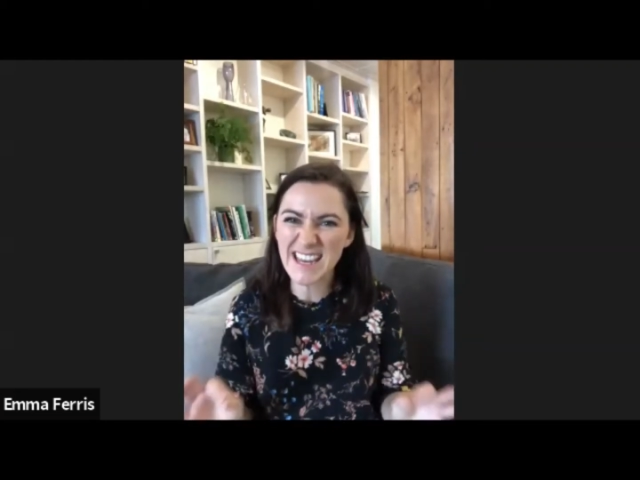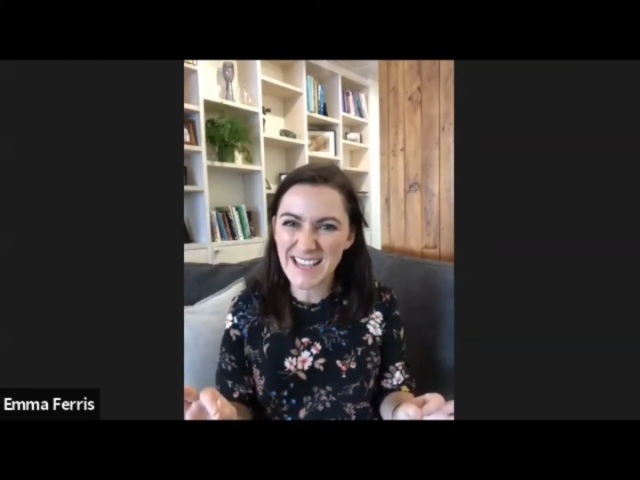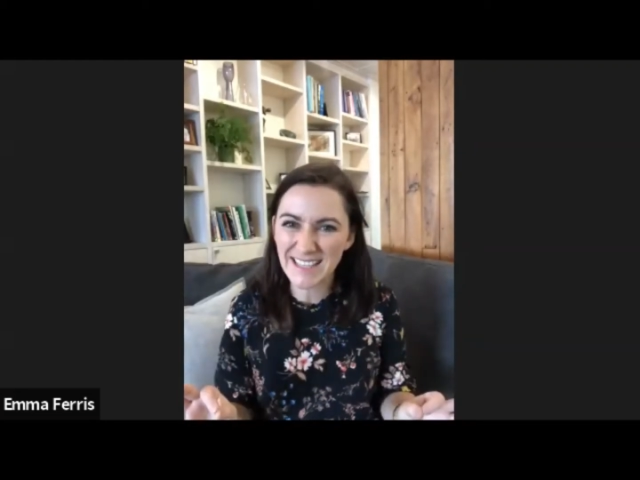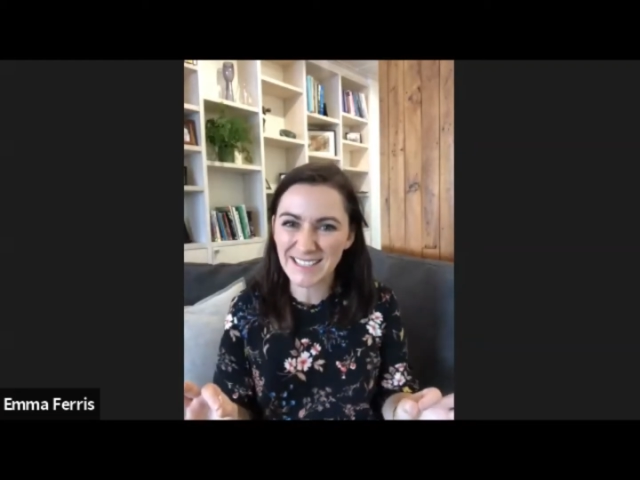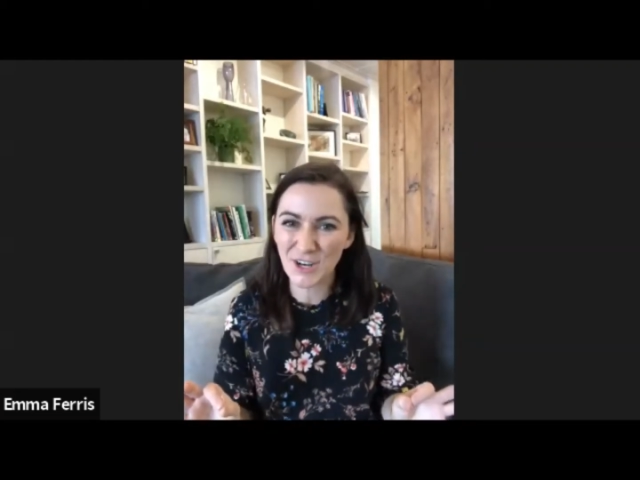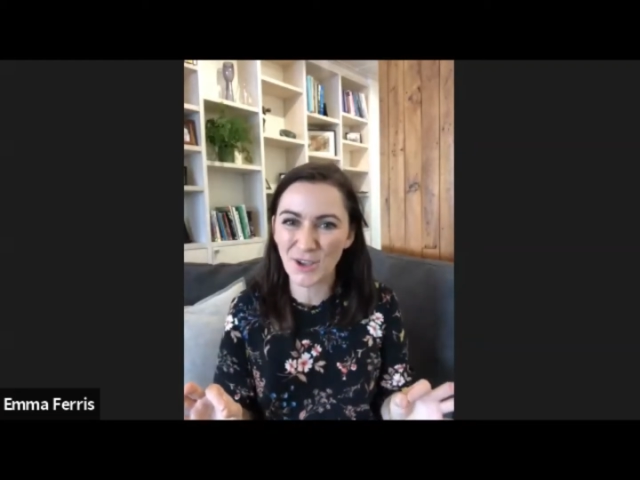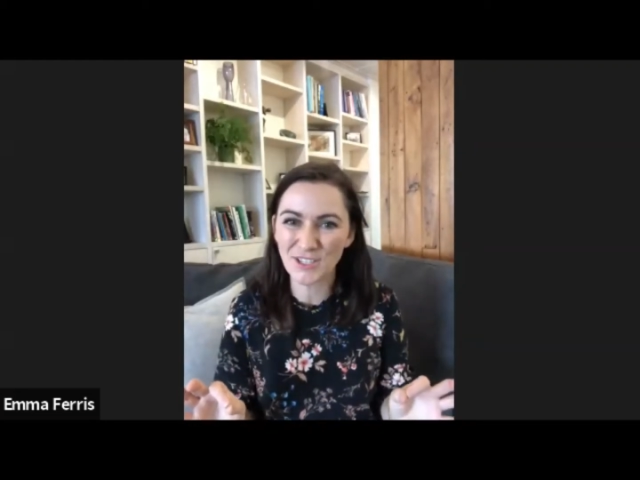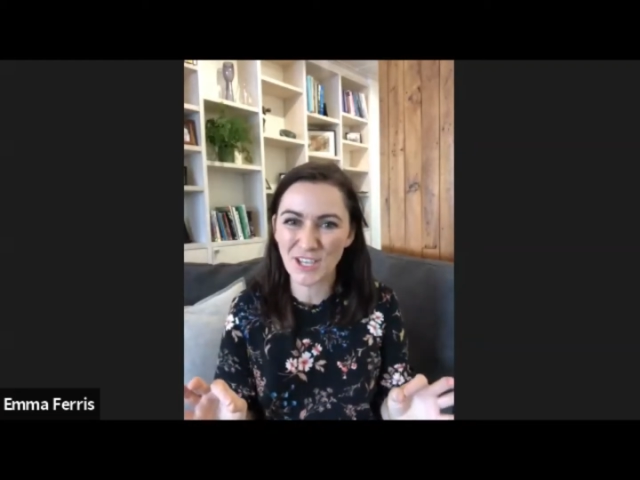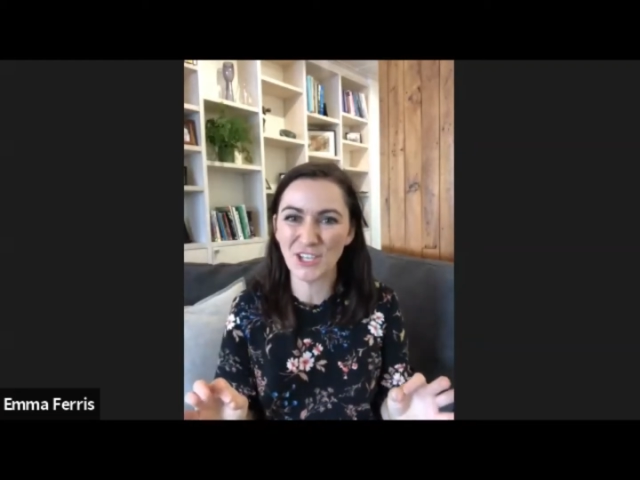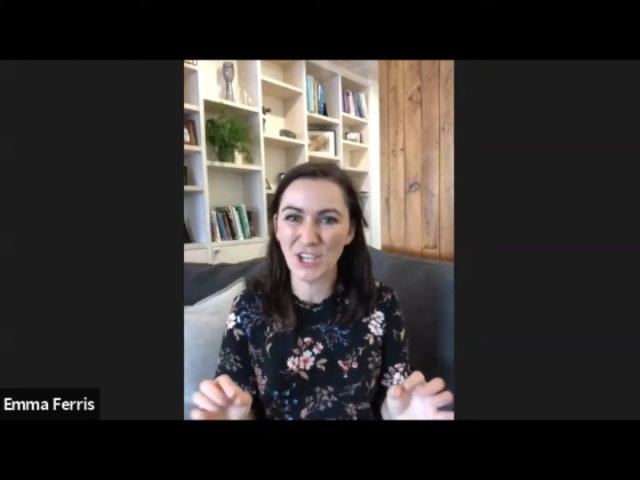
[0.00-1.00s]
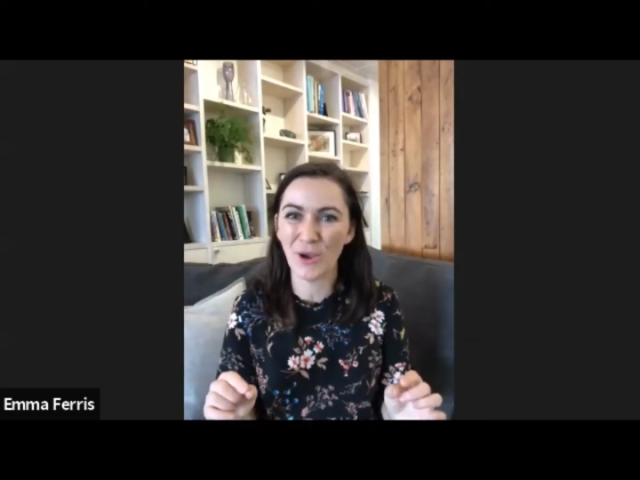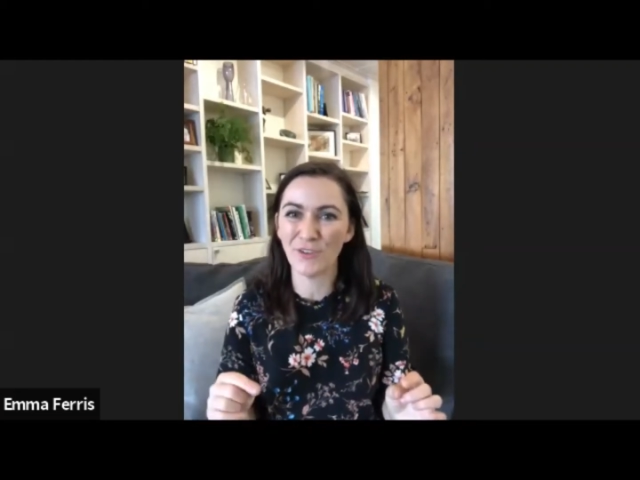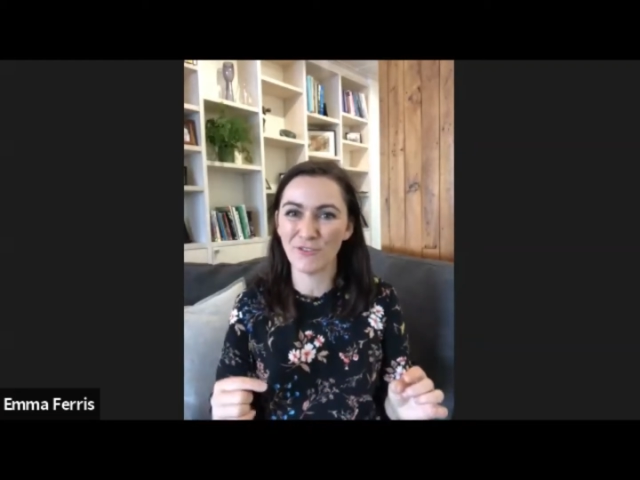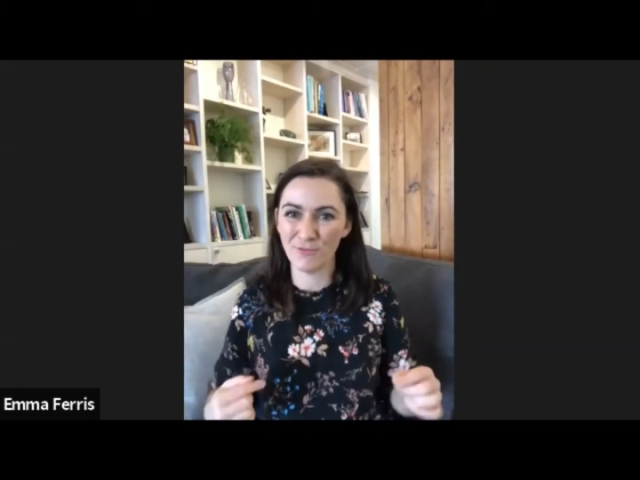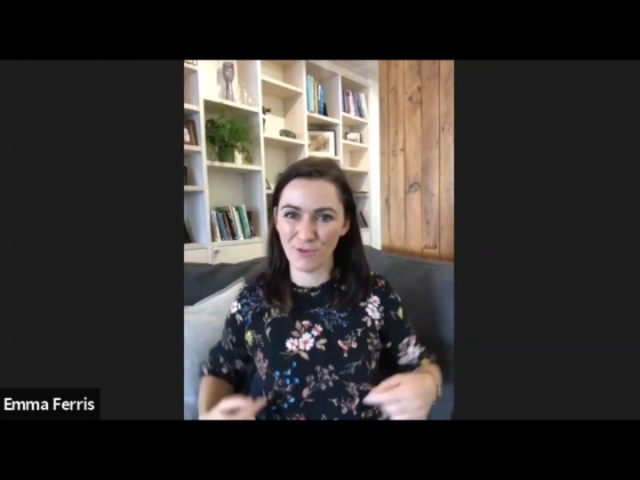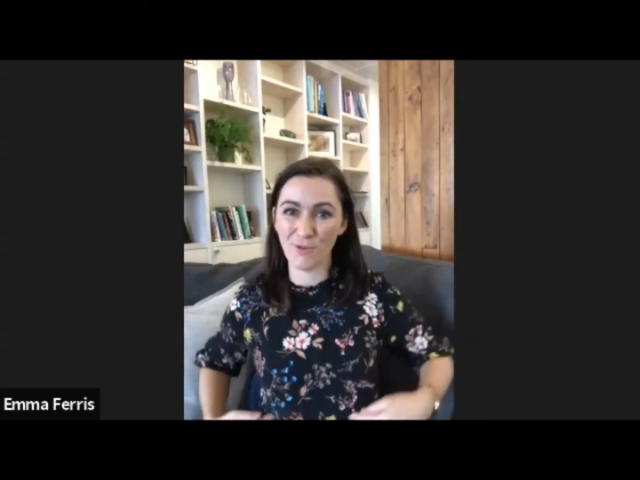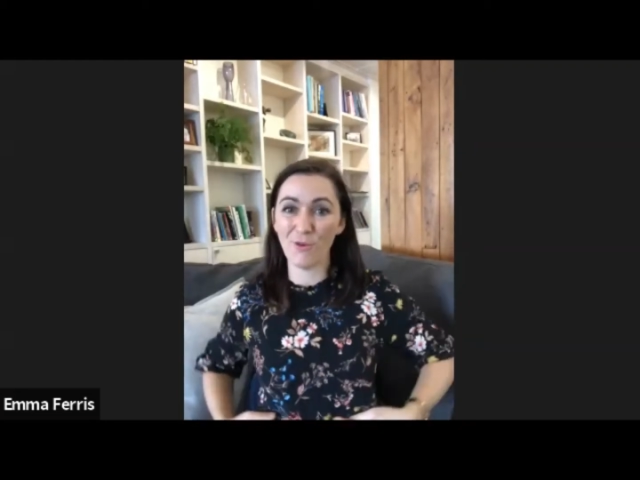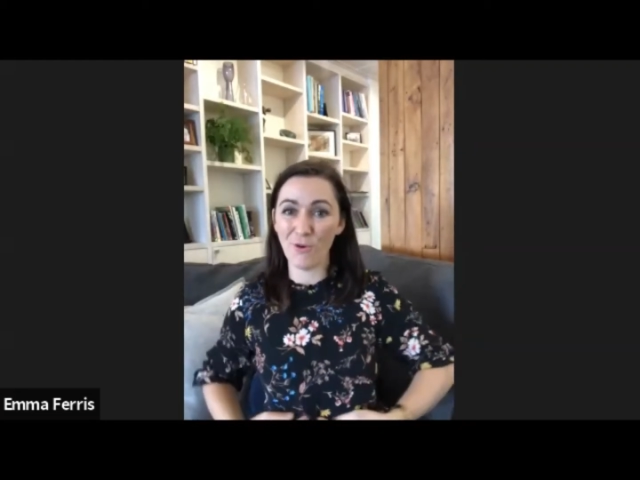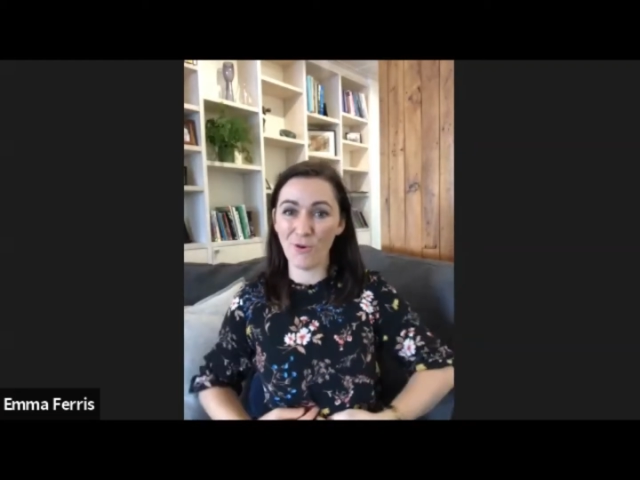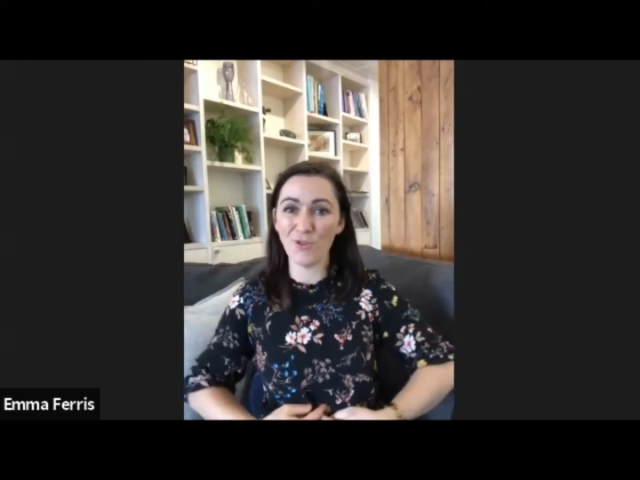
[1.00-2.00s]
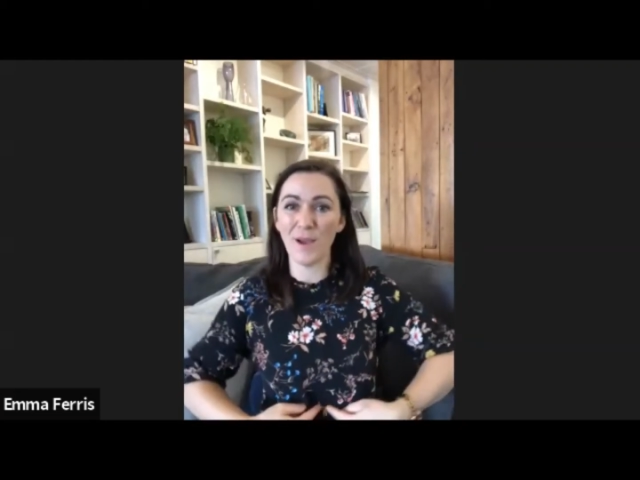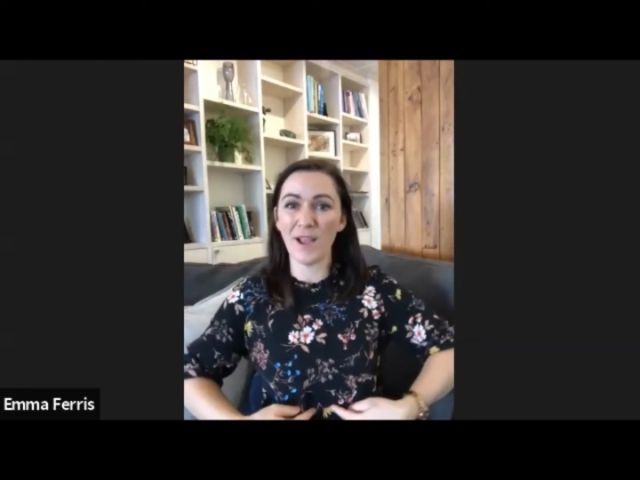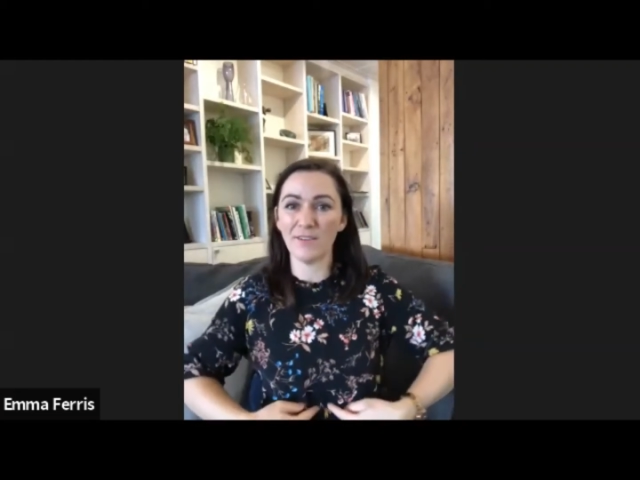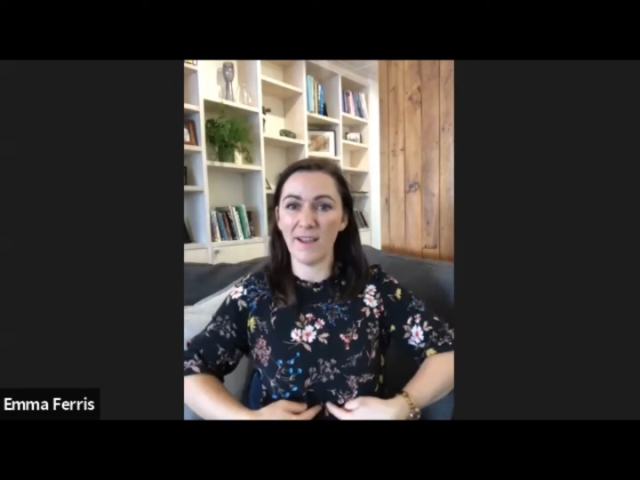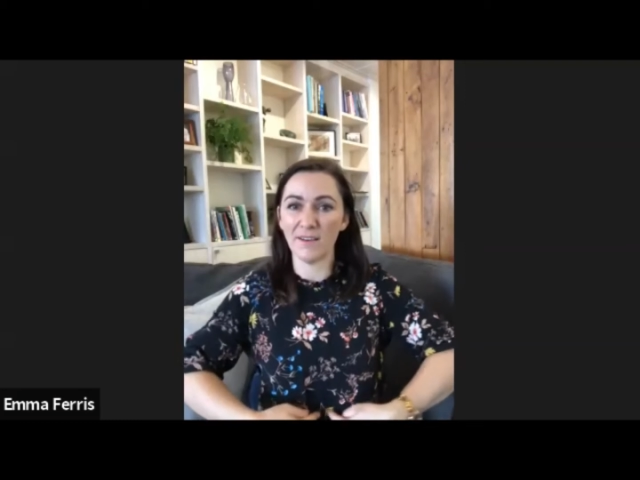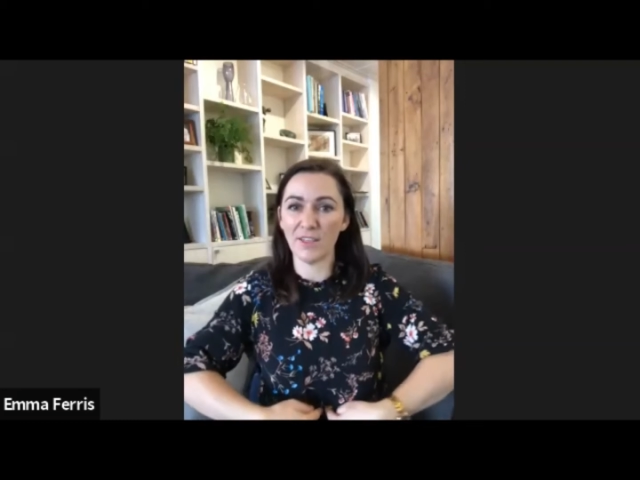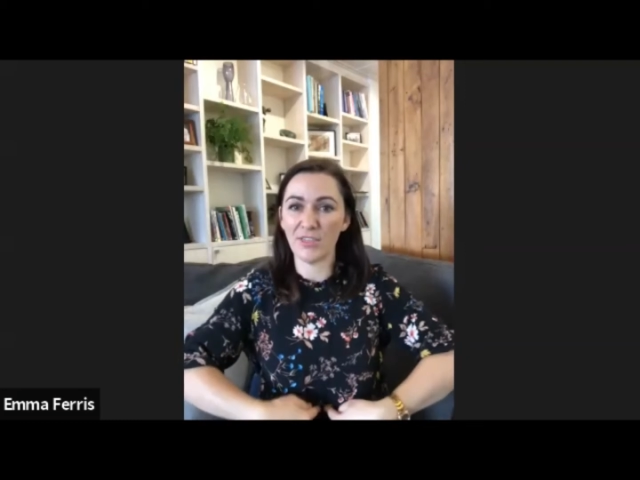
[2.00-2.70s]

It's actually going from all the way around